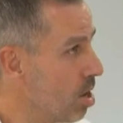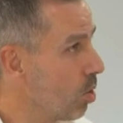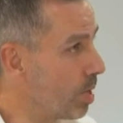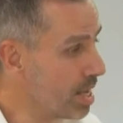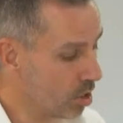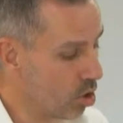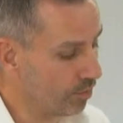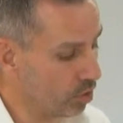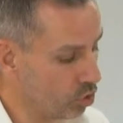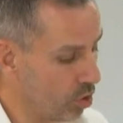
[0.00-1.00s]
we can
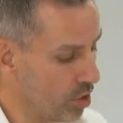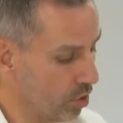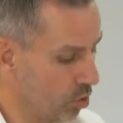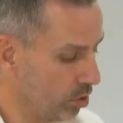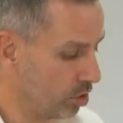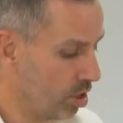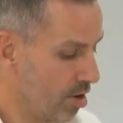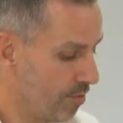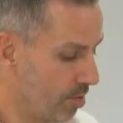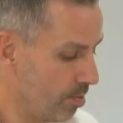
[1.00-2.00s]
often join the dots
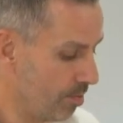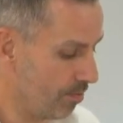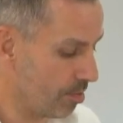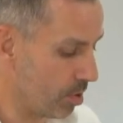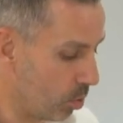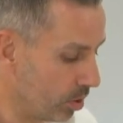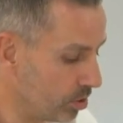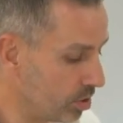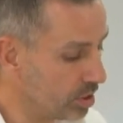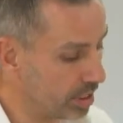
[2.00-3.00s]
from the ones
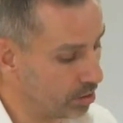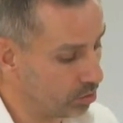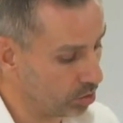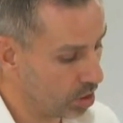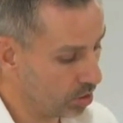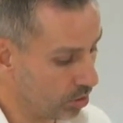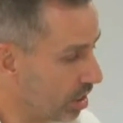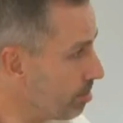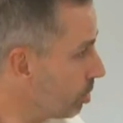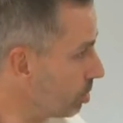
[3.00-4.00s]
and zeros to
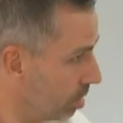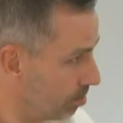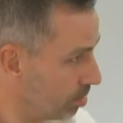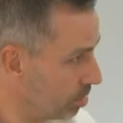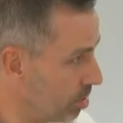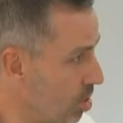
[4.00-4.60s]
commercial numbers,